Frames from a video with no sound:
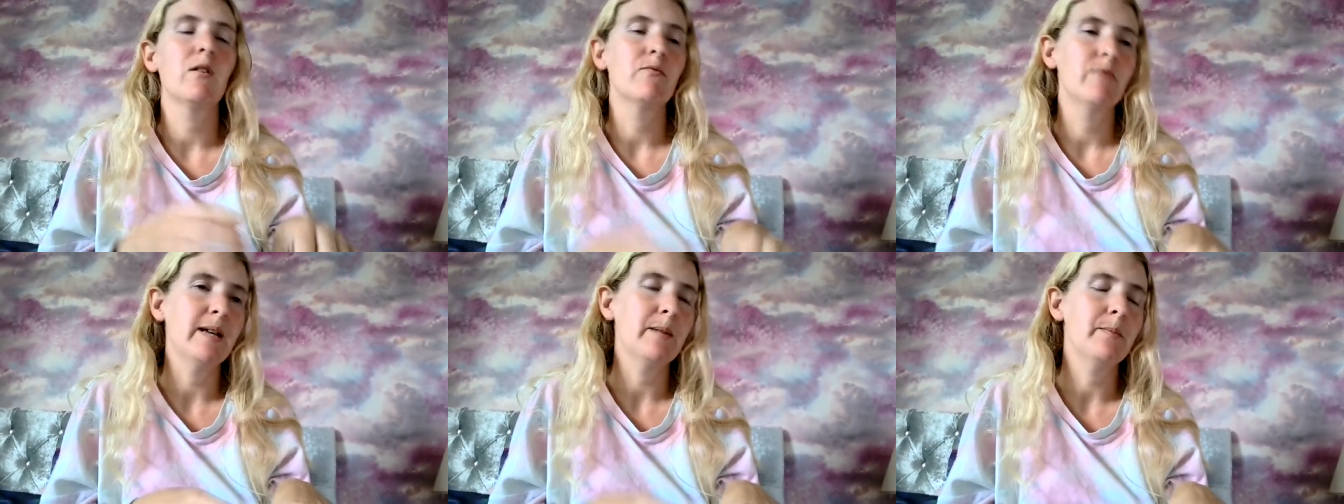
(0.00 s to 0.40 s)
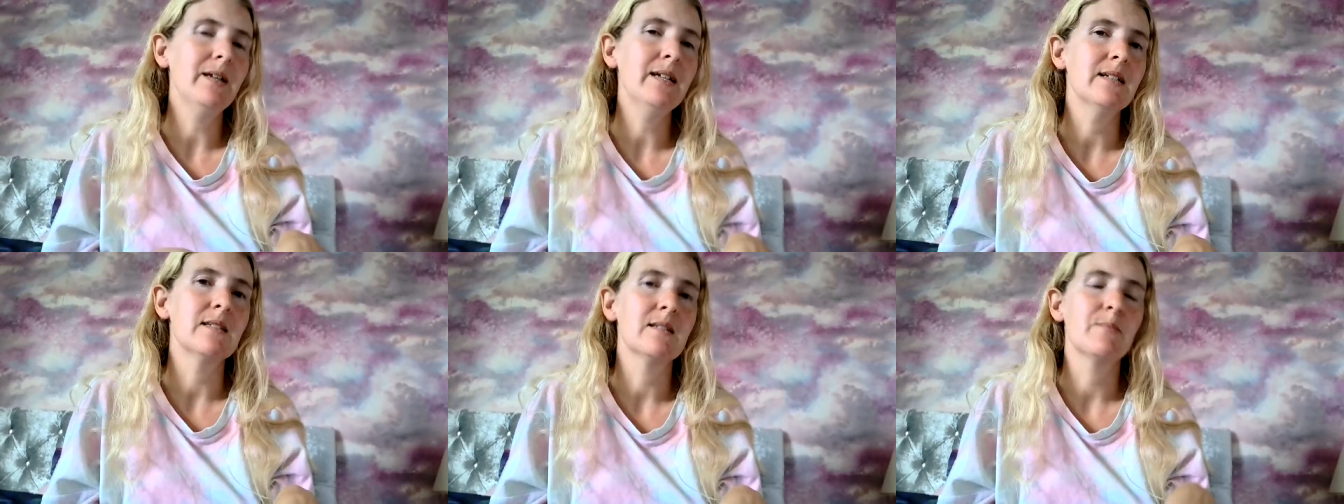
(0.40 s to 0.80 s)
Rape
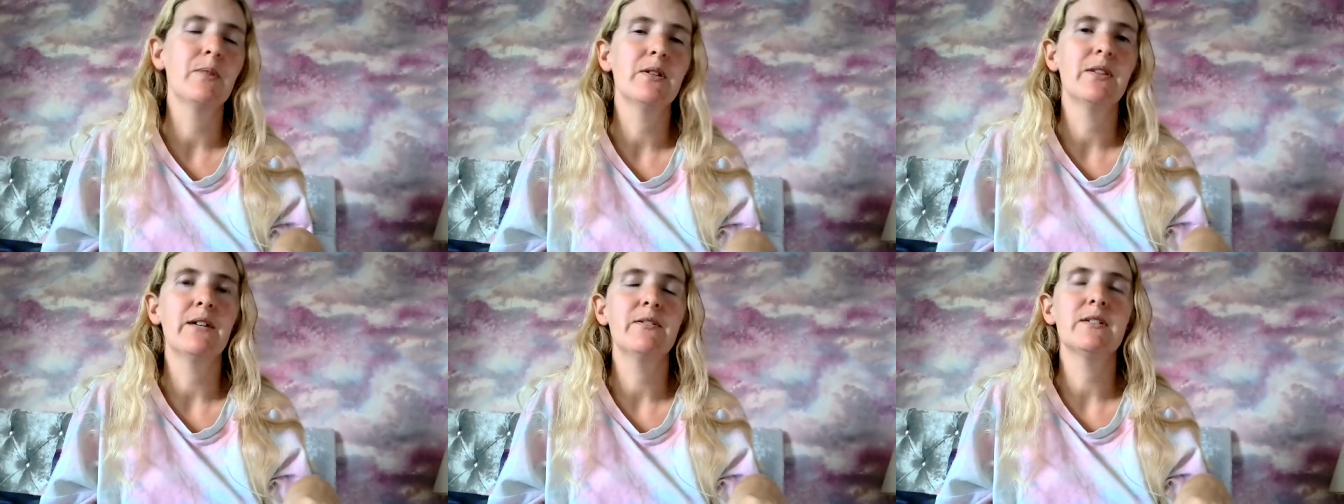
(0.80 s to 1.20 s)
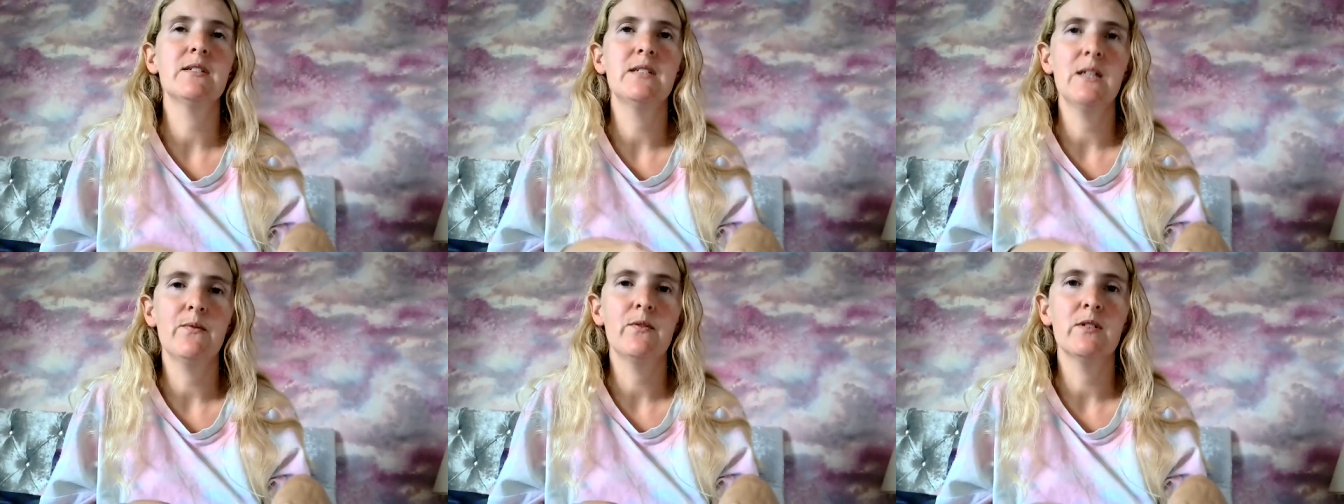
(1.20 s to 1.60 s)
is, but there is a
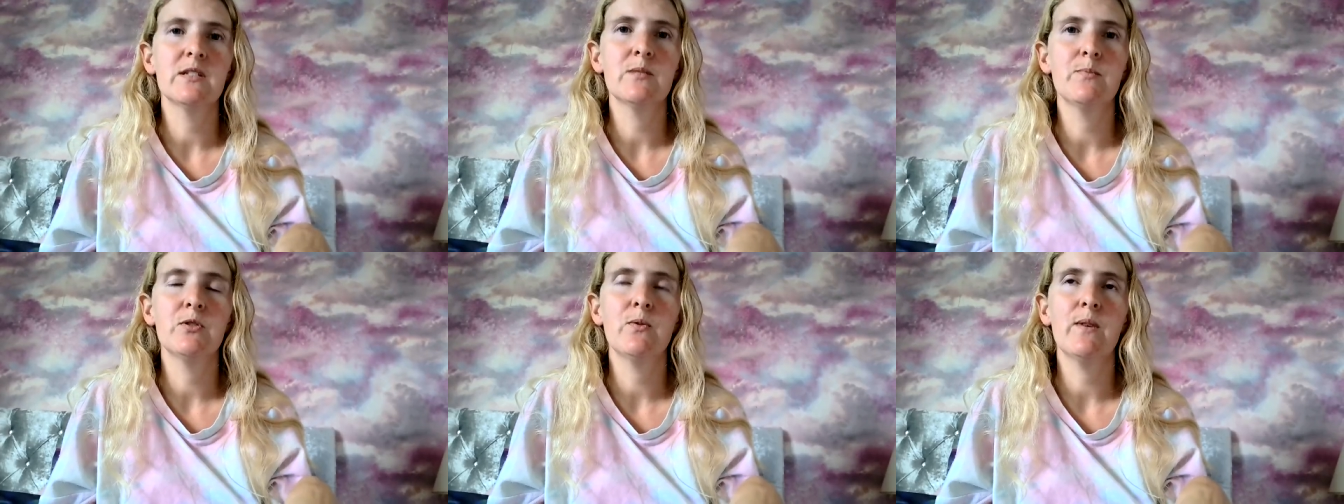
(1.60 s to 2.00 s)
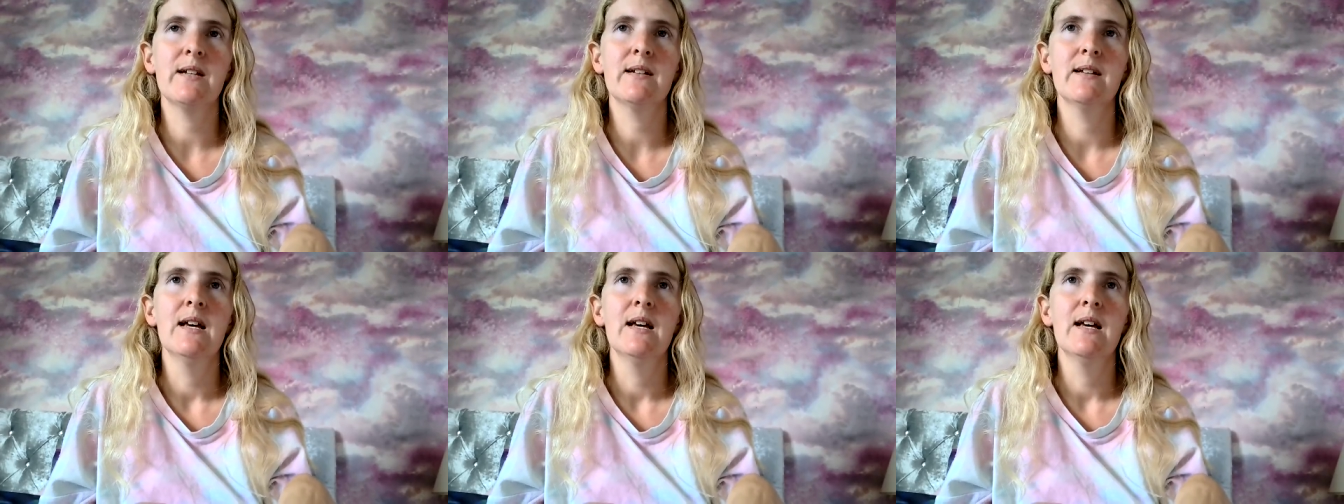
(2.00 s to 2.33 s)
difference between